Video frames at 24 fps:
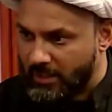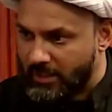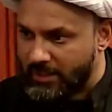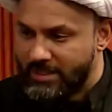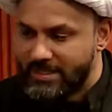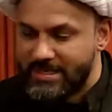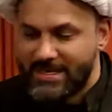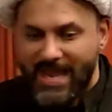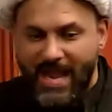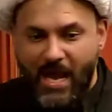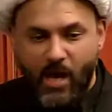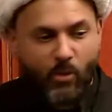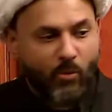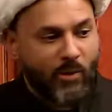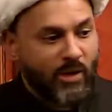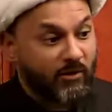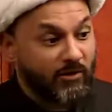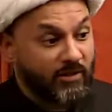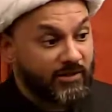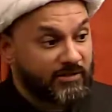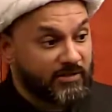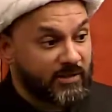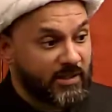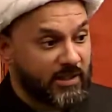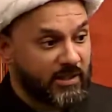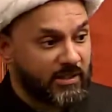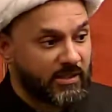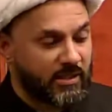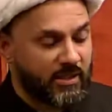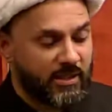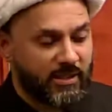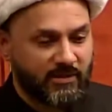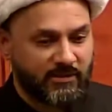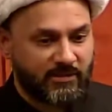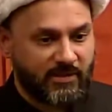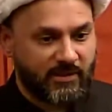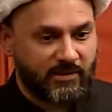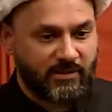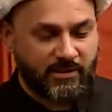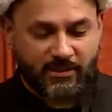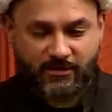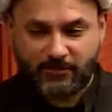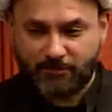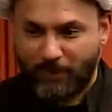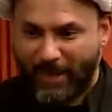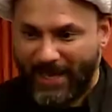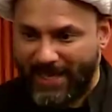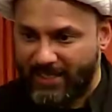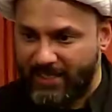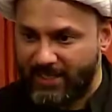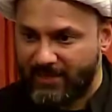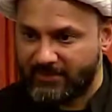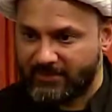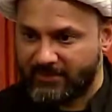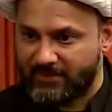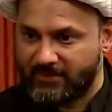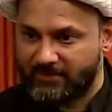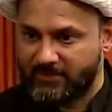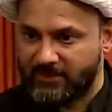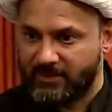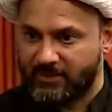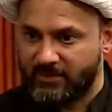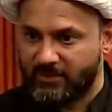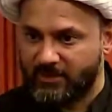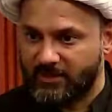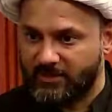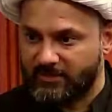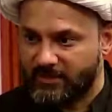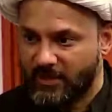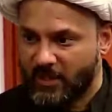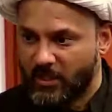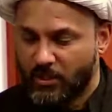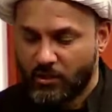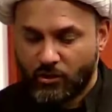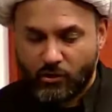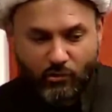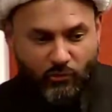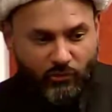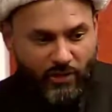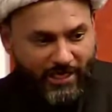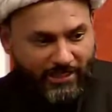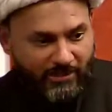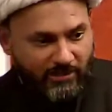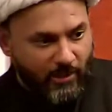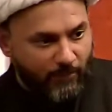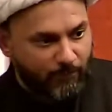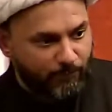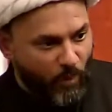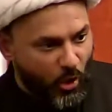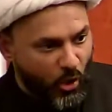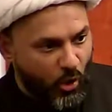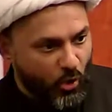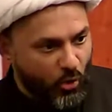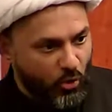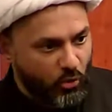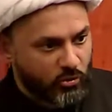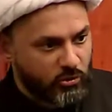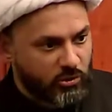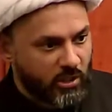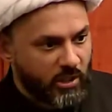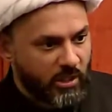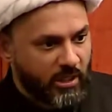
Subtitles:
Now where is he? He's in this palace. He's in this great abode.